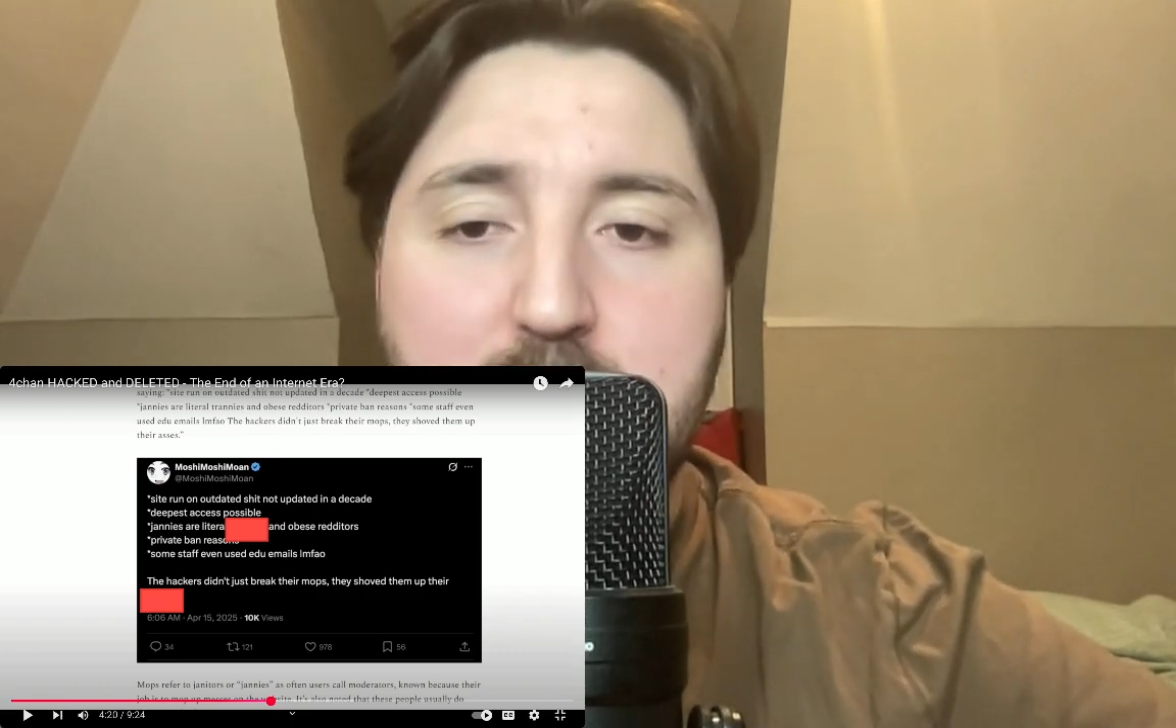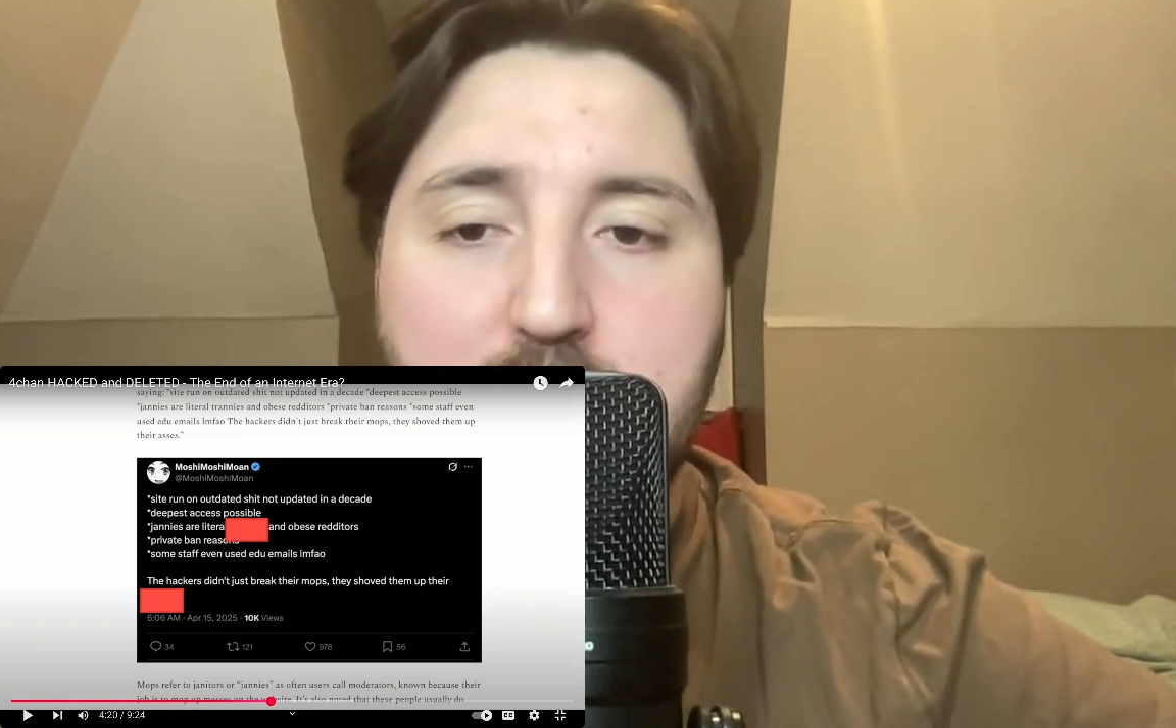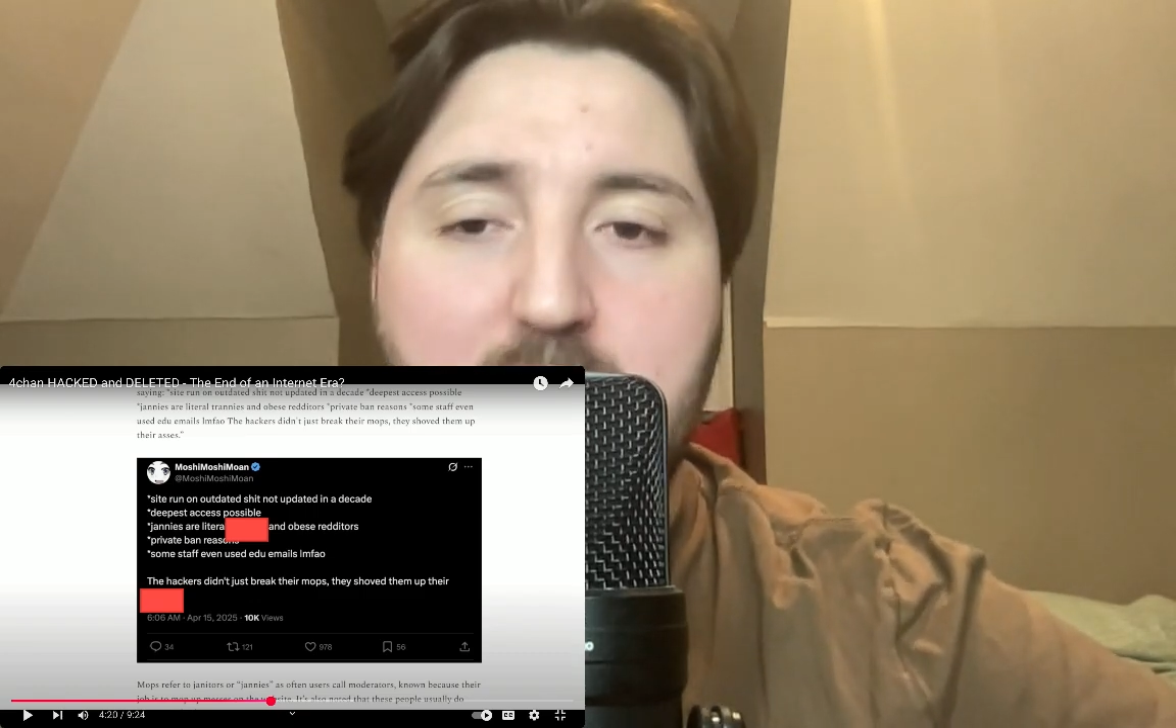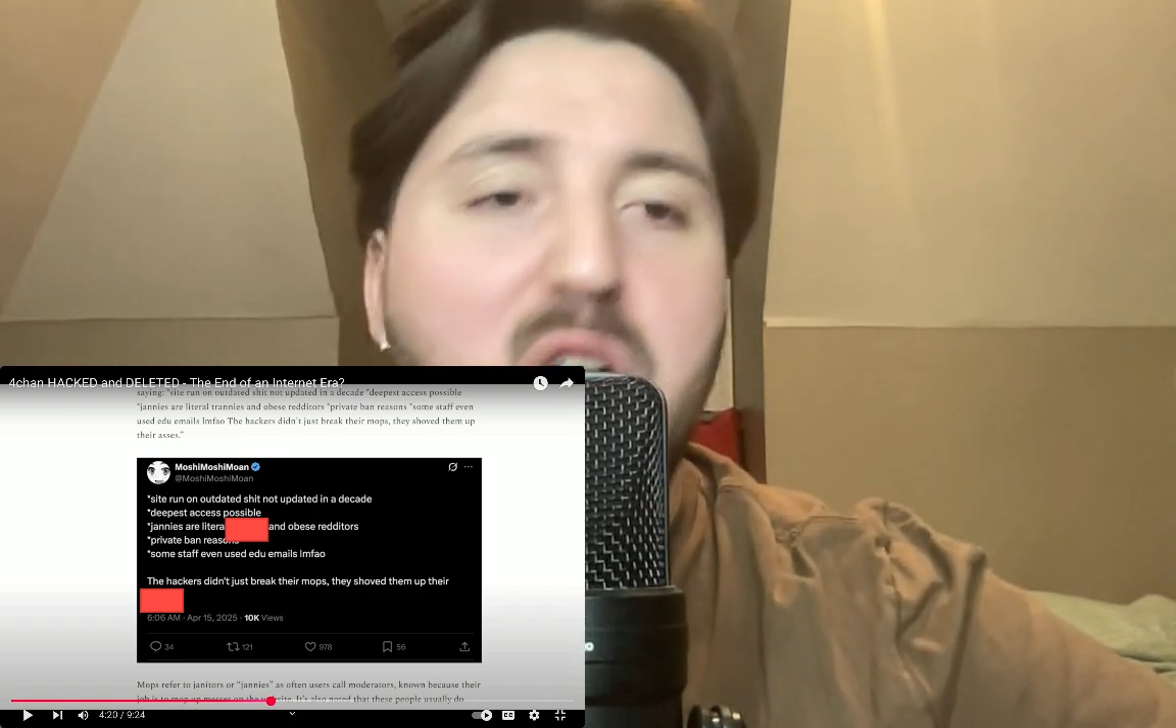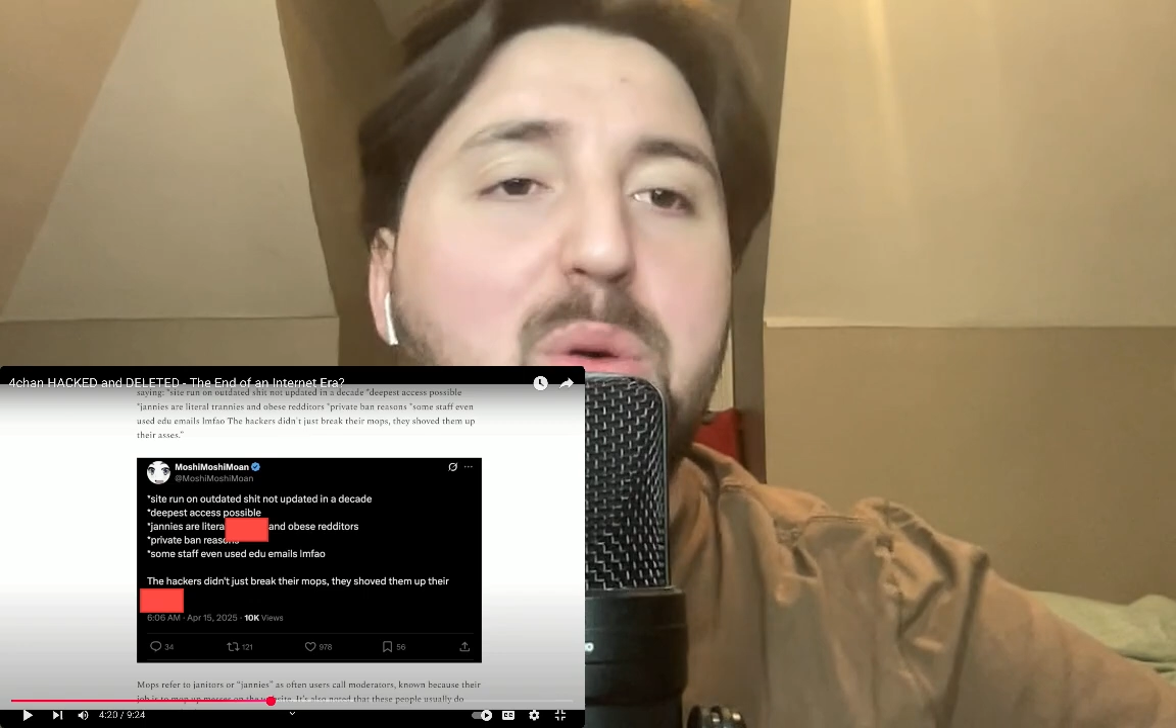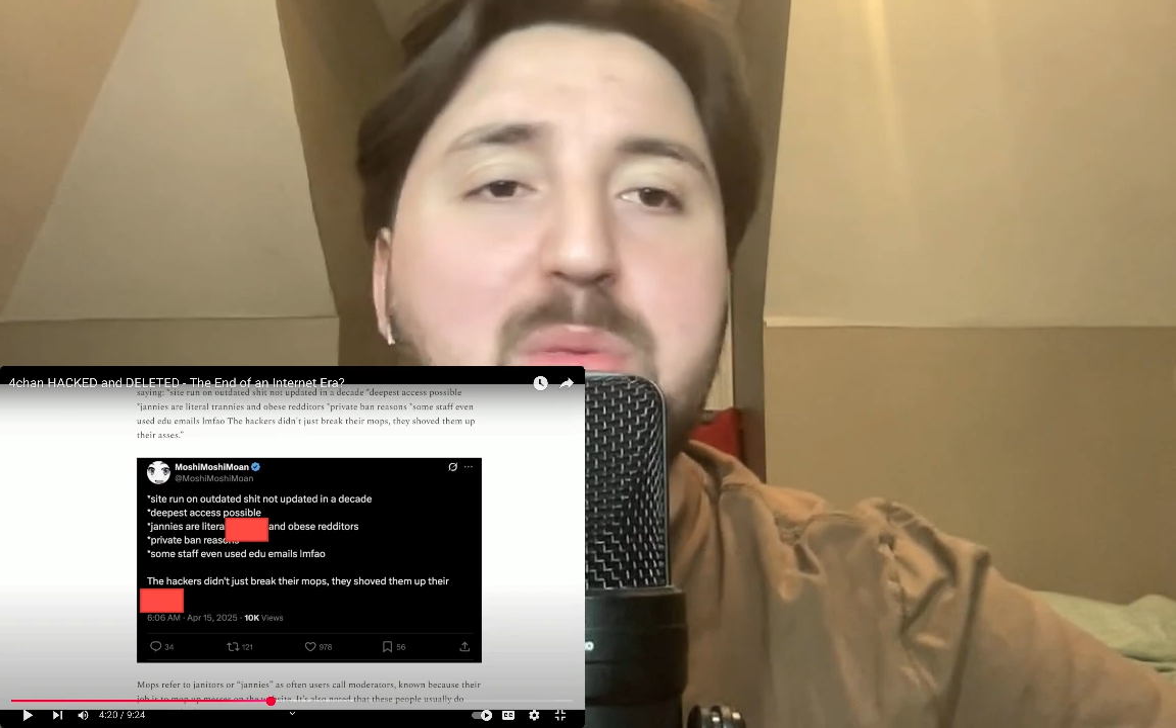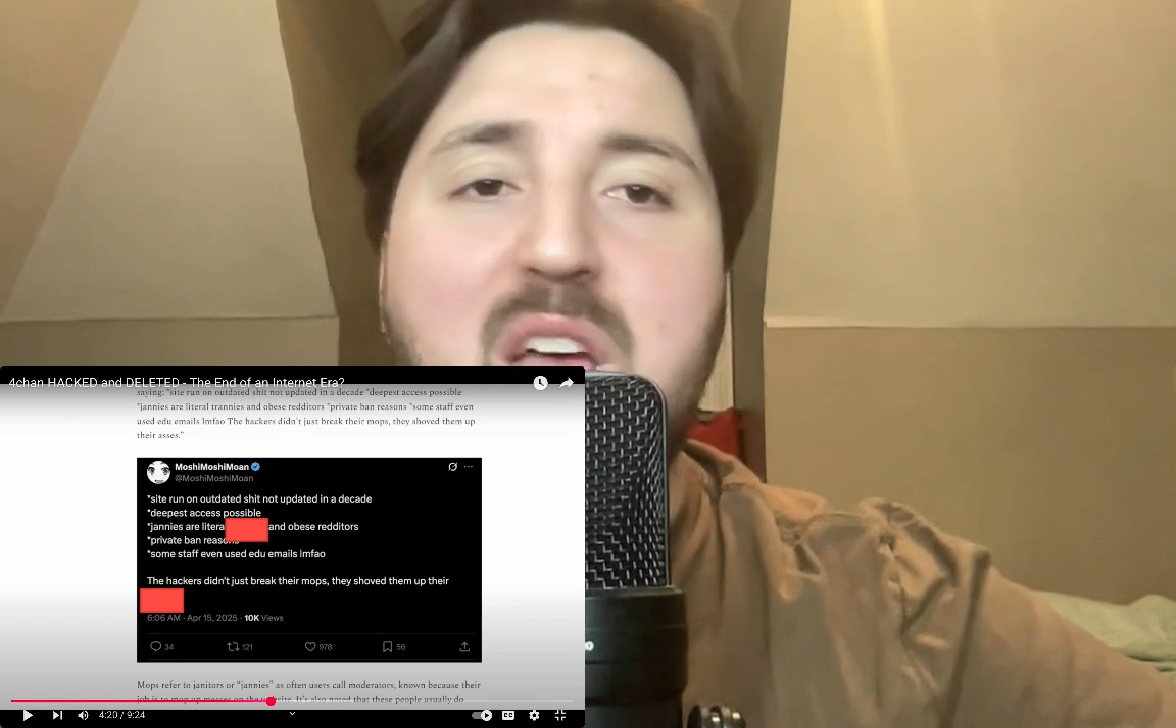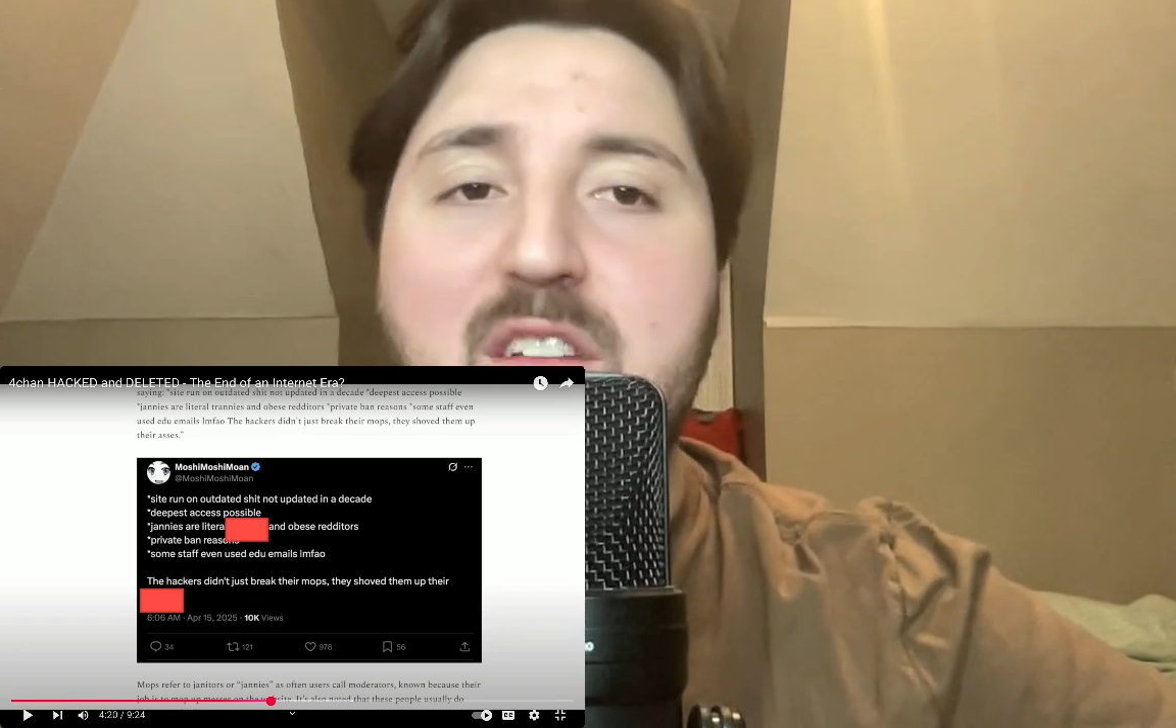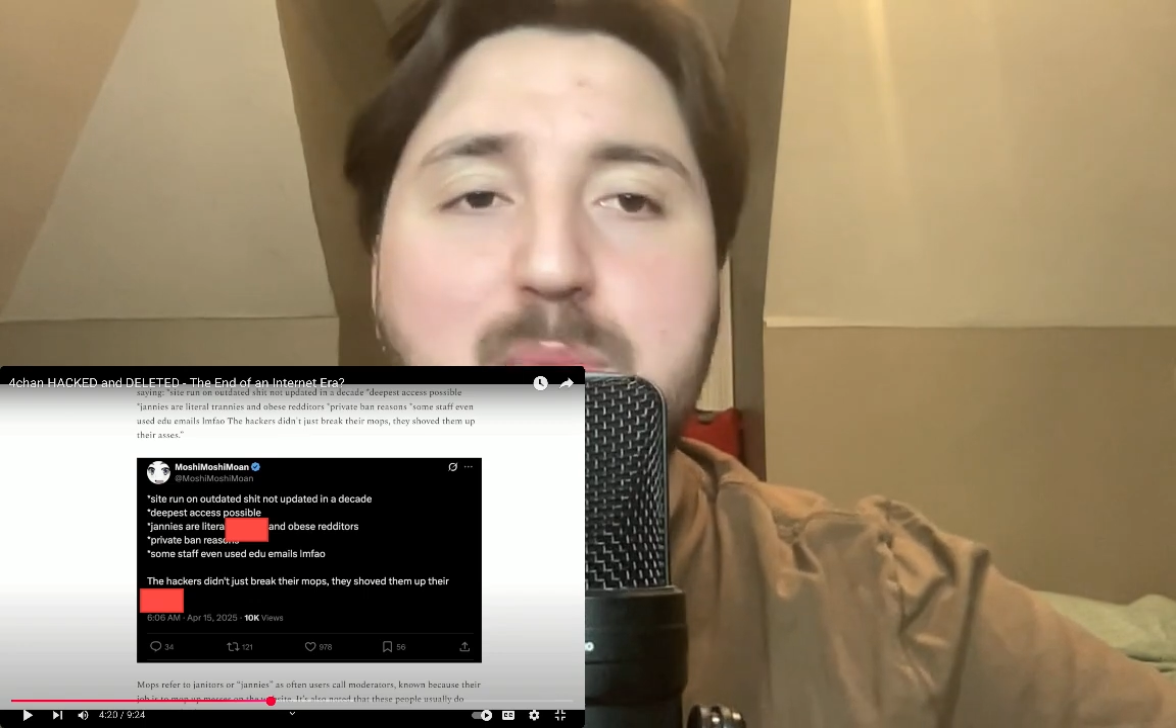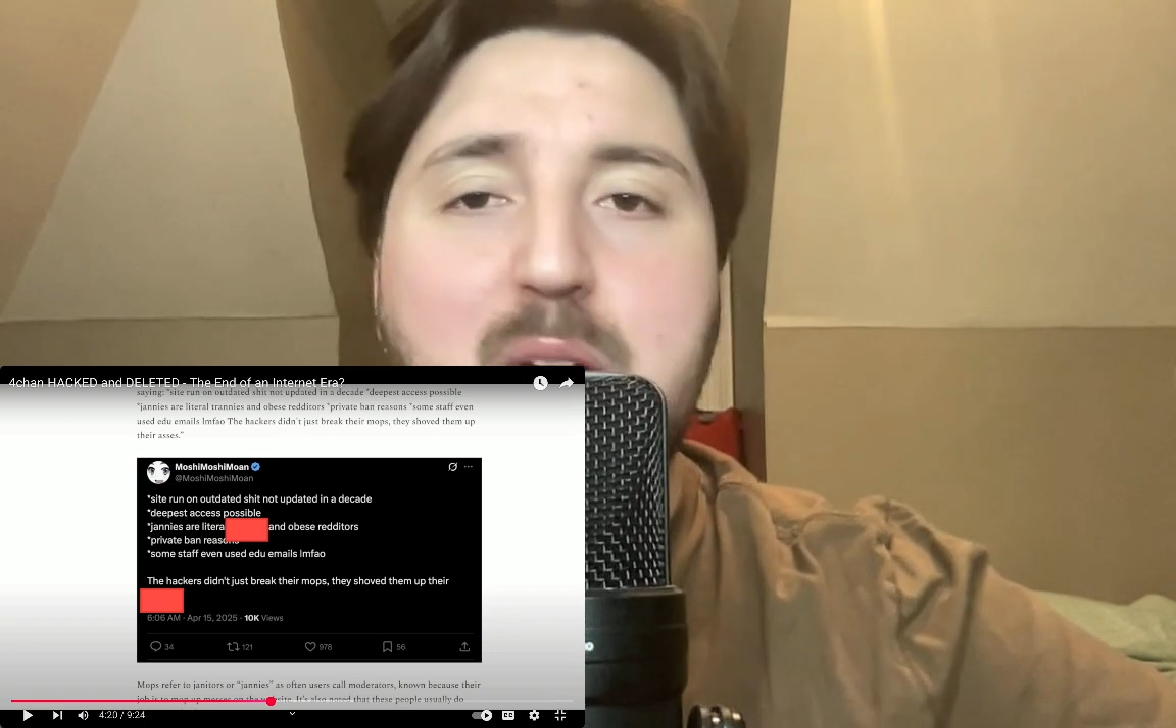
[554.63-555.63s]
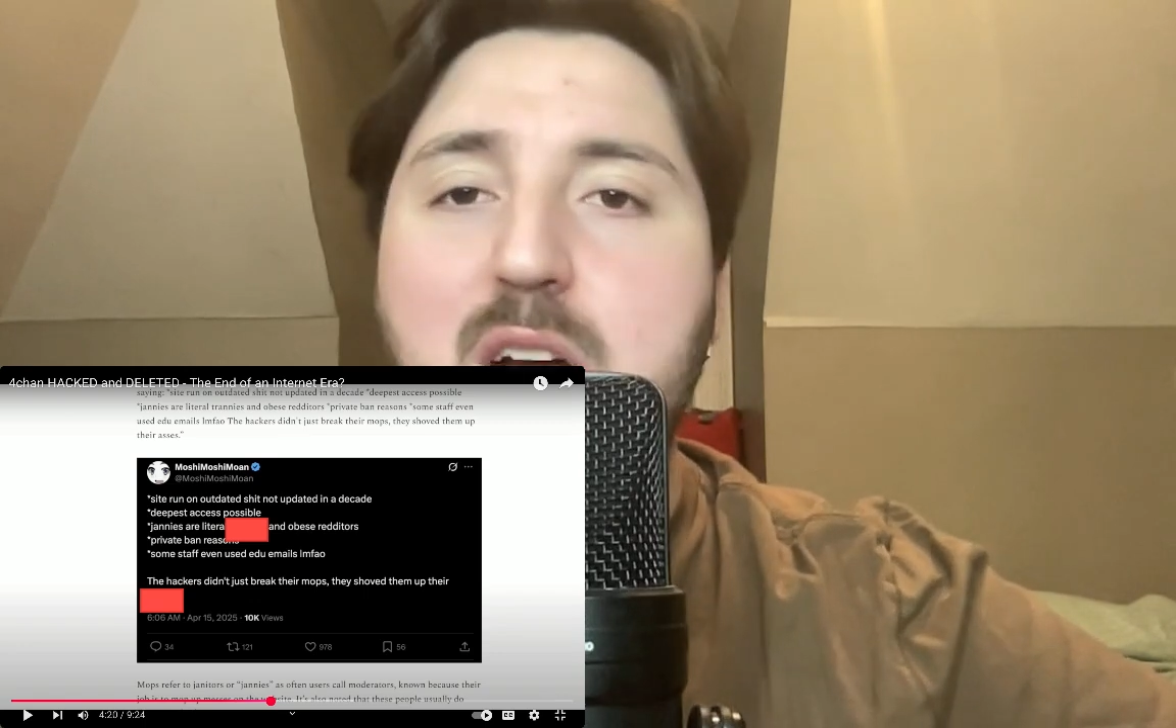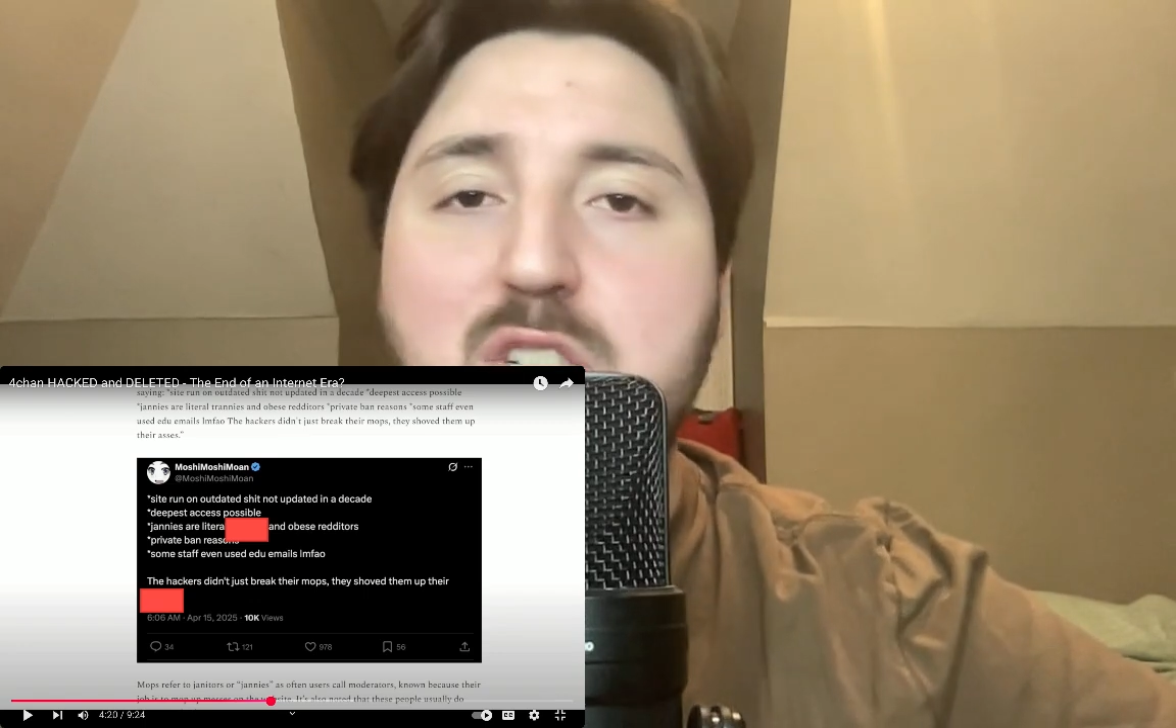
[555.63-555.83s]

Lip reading: I hope the FBI